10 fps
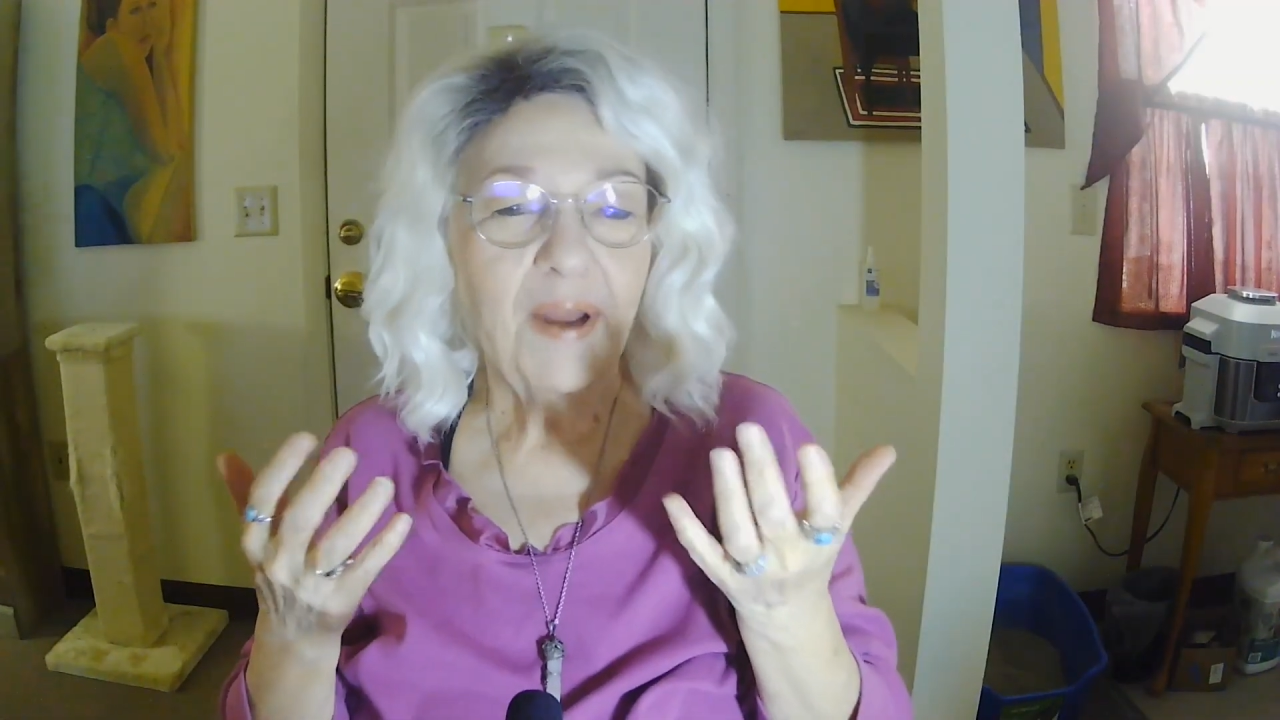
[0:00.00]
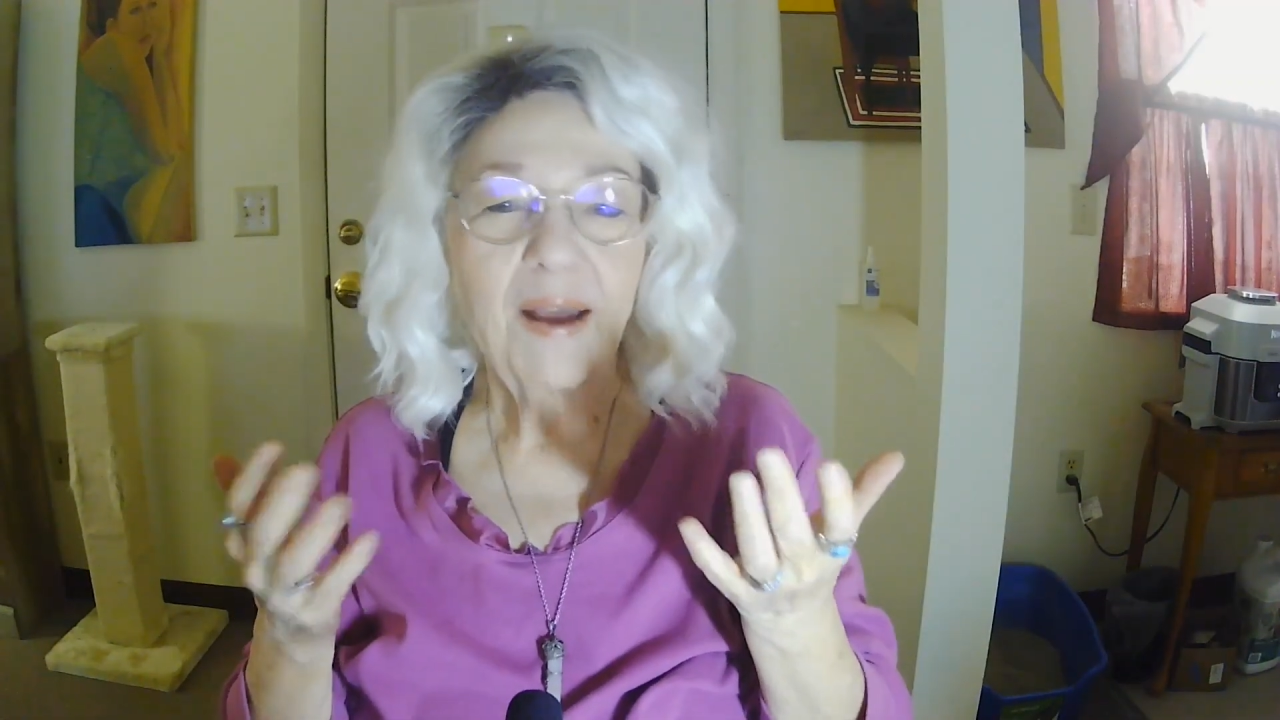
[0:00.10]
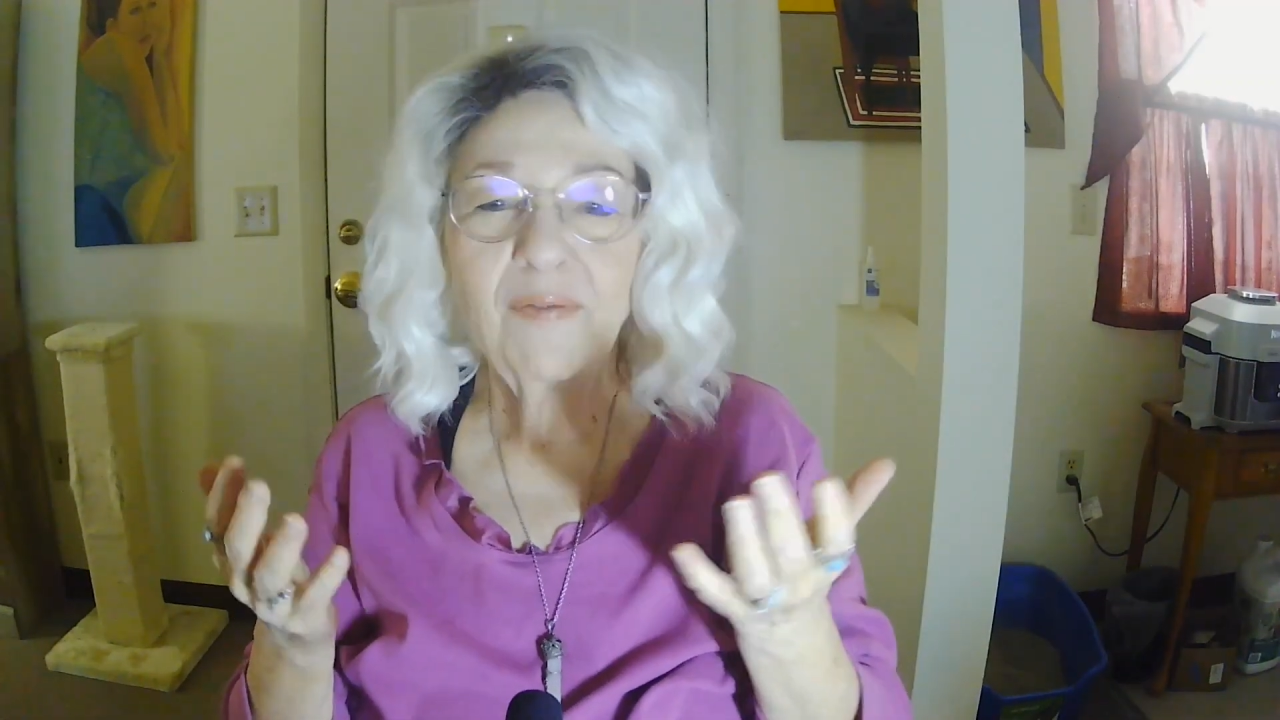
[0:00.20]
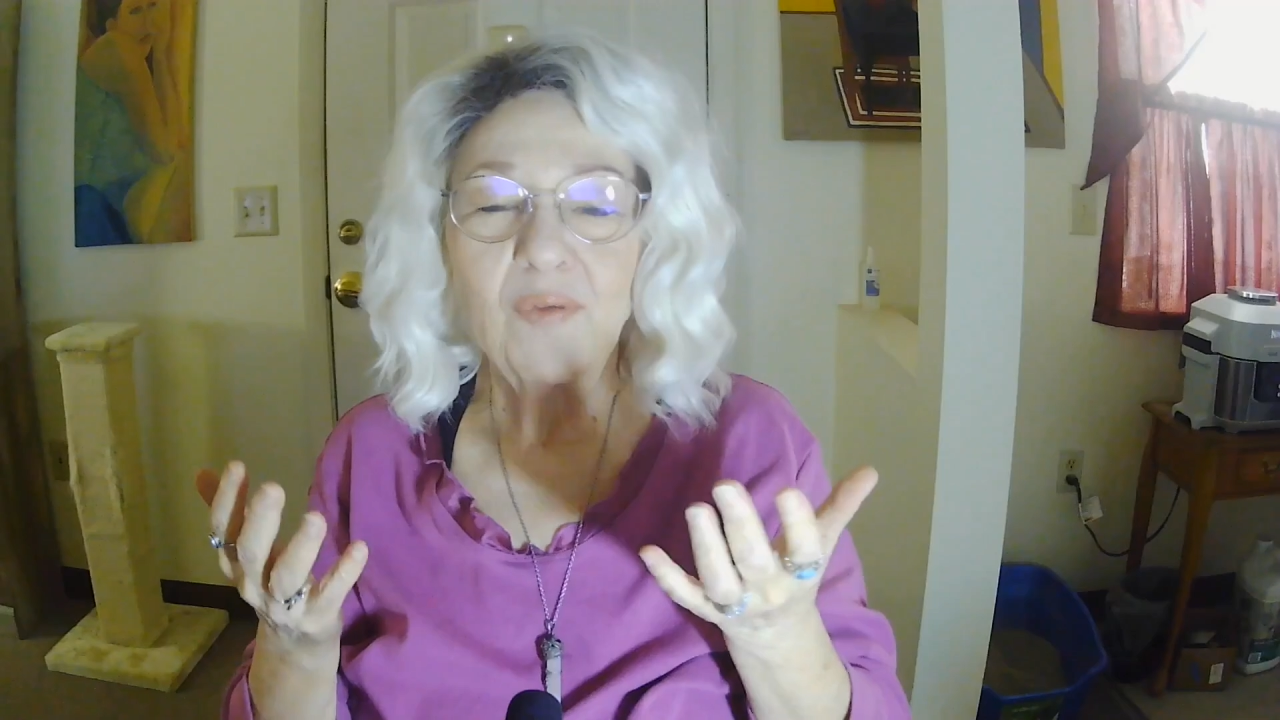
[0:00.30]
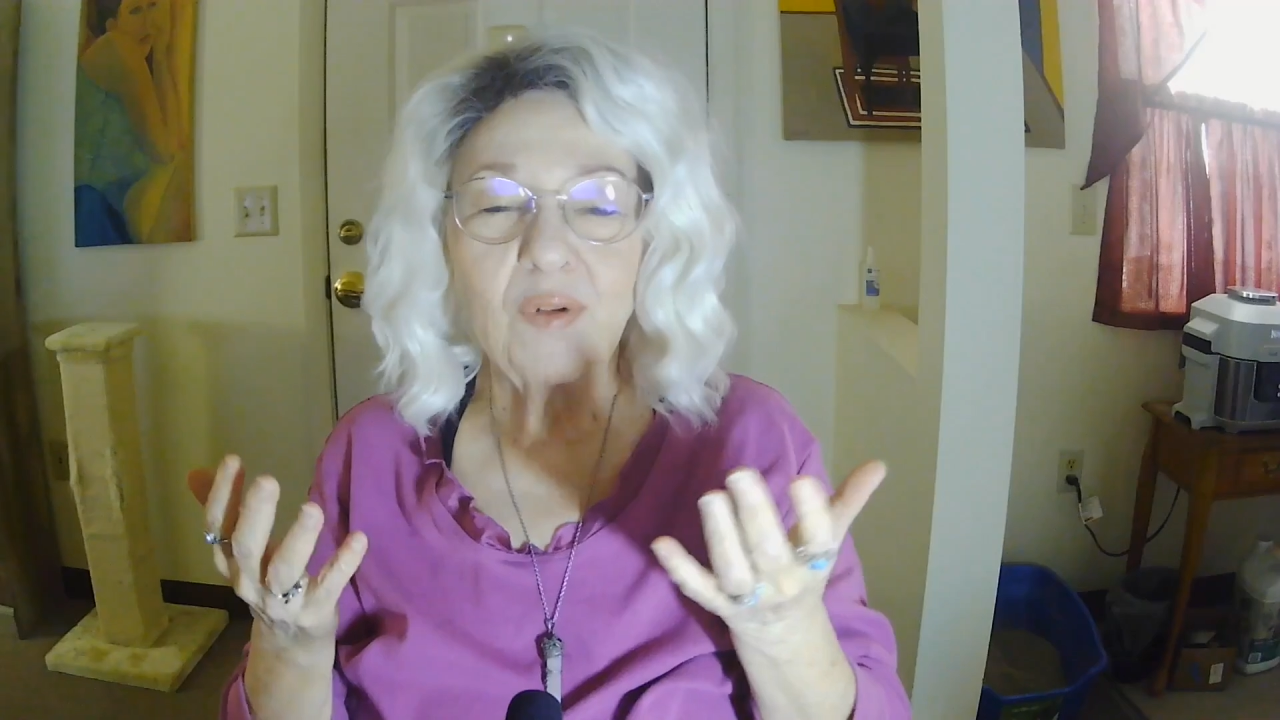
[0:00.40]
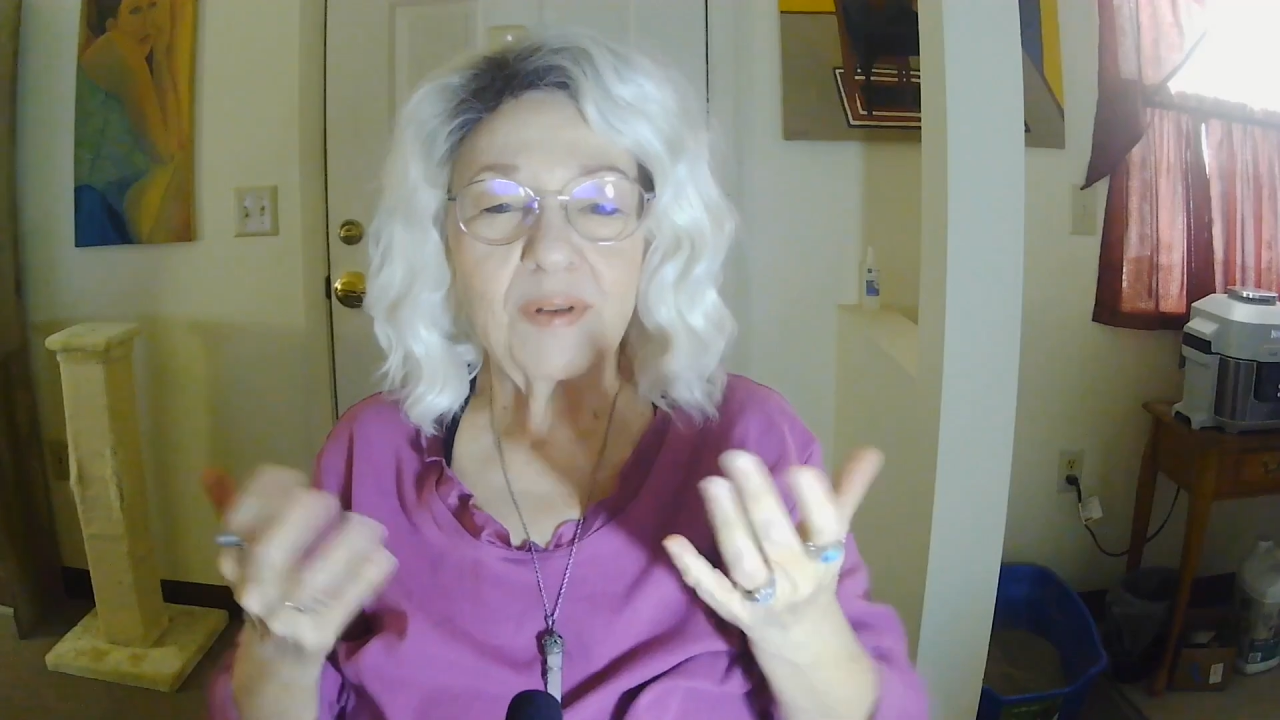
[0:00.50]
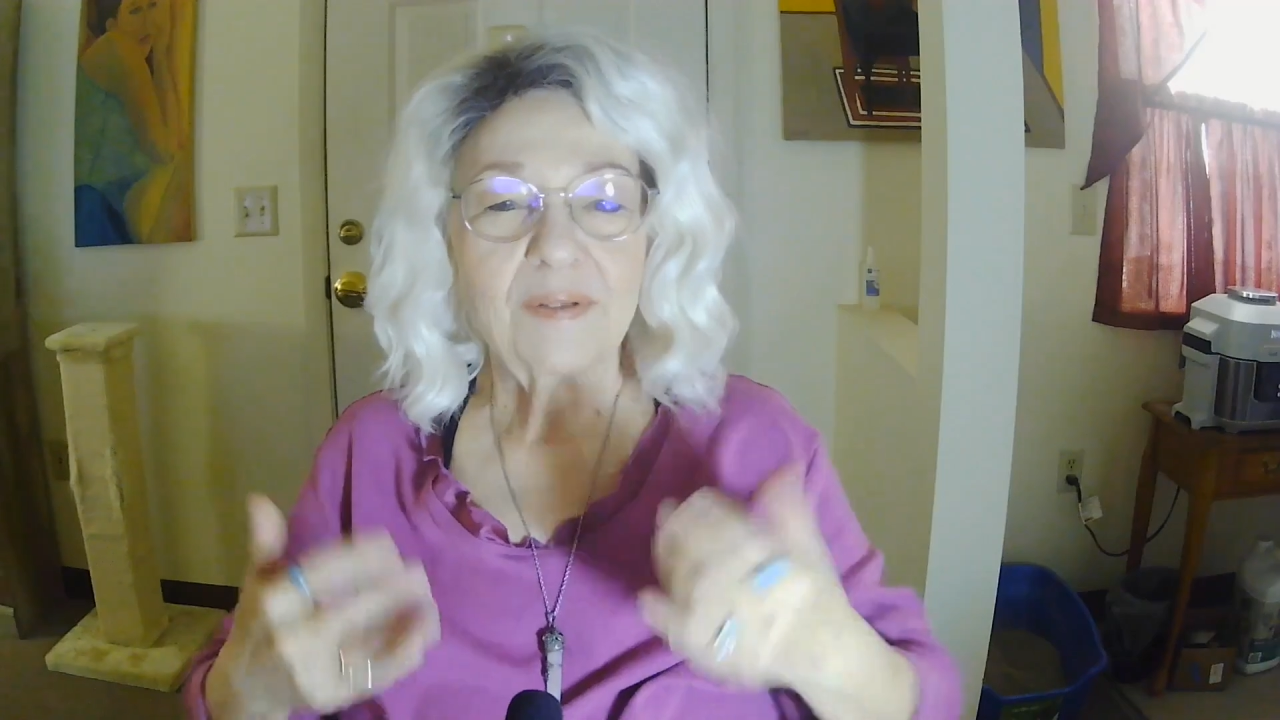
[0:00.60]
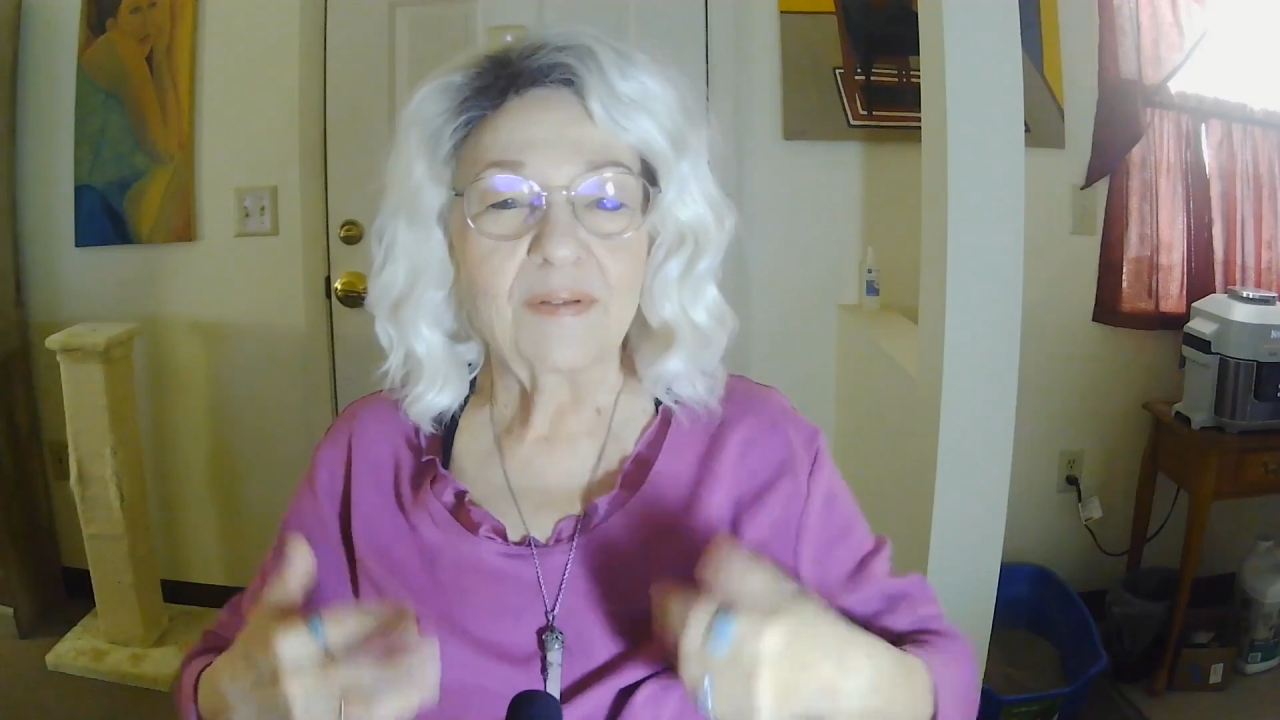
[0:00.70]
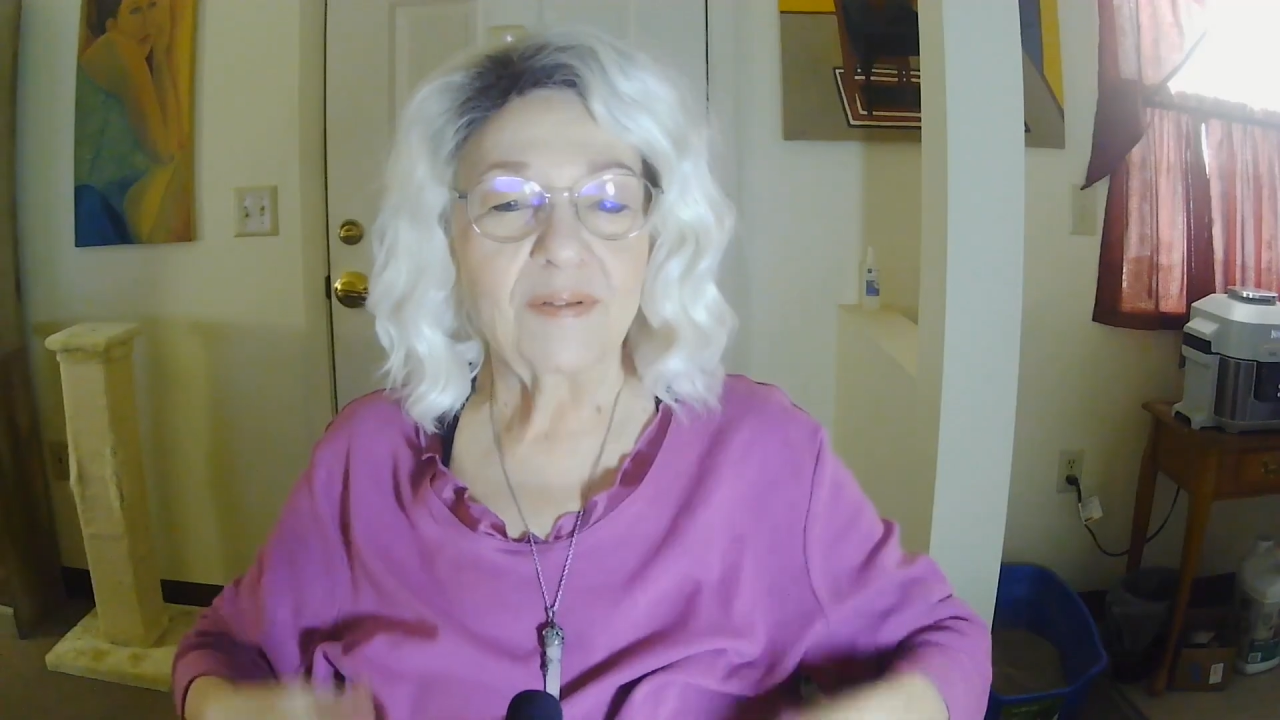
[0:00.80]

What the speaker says: I've worn